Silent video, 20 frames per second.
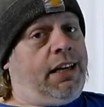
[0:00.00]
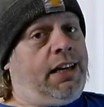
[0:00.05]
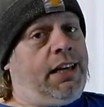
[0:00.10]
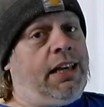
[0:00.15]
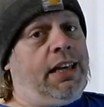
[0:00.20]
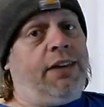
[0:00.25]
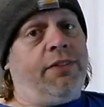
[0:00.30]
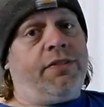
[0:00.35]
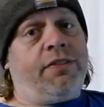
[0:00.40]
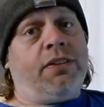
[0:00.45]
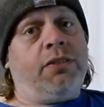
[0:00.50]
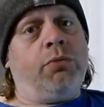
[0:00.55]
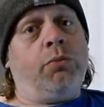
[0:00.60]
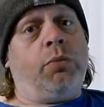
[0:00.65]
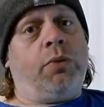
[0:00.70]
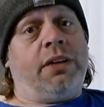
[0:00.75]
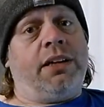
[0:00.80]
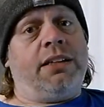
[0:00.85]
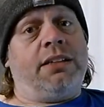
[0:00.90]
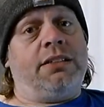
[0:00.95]
Even
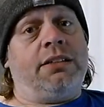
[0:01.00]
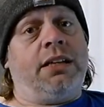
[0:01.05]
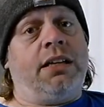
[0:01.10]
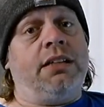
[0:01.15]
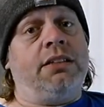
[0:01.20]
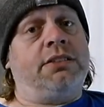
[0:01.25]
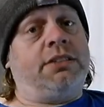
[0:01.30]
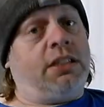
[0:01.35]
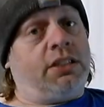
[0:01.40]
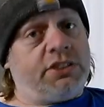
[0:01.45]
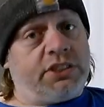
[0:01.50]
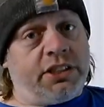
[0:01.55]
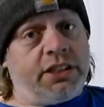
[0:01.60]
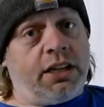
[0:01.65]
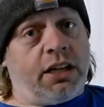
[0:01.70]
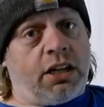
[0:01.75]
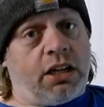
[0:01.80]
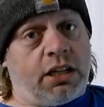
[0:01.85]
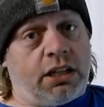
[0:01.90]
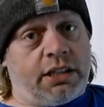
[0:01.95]
when touching
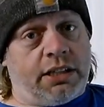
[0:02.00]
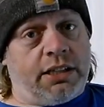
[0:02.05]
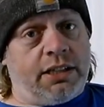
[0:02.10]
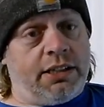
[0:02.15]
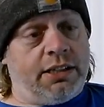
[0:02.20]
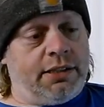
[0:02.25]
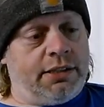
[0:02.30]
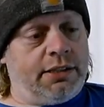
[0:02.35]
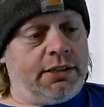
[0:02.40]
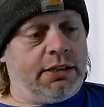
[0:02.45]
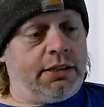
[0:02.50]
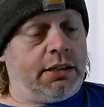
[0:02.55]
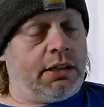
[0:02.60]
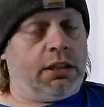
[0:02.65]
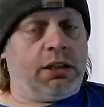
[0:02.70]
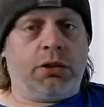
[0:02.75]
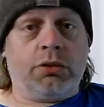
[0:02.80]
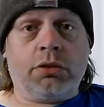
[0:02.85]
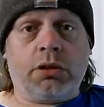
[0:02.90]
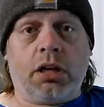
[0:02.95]
on a
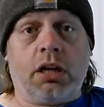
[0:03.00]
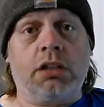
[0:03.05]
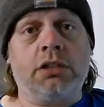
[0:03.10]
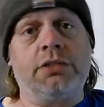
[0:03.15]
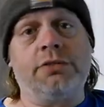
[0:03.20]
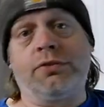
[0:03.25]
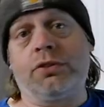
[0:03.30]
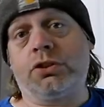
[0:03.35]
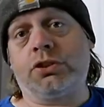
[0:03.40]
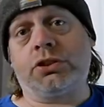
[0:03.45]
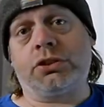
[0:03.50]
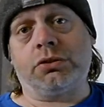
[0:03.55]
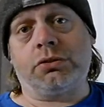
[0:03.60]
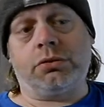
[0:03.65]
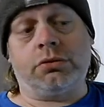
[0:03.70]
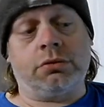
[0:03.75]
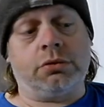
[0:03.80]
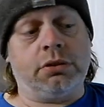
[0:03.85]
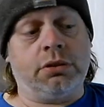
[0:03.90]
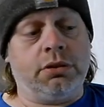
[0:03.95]
little
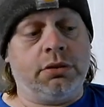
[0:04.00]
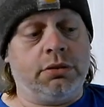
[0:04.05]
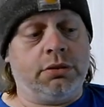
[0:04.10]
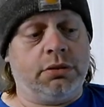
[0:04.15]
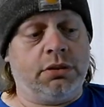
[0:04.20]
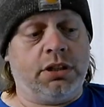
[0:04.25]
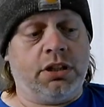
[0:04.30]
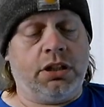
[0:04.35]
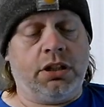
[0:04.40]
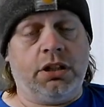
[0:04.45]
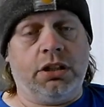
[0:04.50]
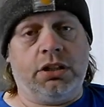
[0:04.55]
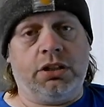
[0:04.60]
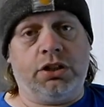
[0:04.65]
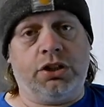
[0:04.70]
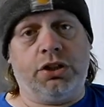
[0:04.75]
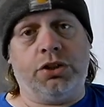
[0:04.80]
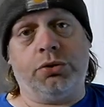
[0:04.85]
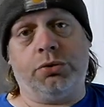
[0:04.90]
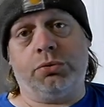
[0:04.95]
controversial
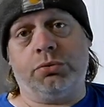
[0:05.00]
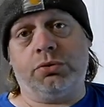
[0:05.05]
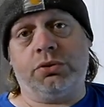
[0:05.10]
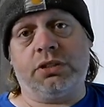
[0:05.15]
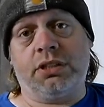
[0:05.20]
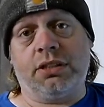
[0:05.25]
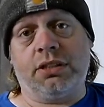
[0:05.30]
news.